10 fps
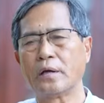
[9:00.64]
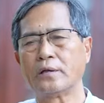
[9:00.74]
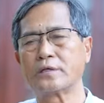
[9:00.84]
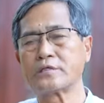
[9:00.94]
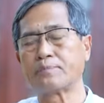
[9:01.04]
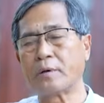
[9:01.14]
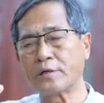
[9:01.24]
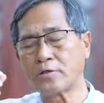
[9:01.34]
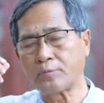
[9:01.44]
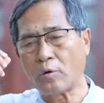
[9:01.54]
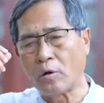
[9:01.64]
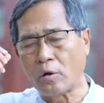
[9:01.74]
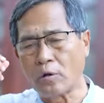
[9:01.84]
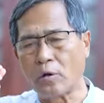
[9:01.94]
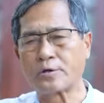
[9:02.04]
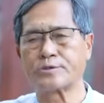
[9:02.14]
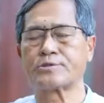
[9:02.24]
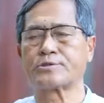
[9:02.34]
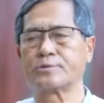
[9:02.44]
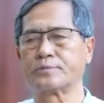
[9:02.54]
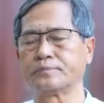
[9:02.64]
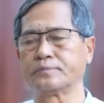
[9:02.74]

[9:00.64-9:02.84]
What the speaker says: And despite of all odds,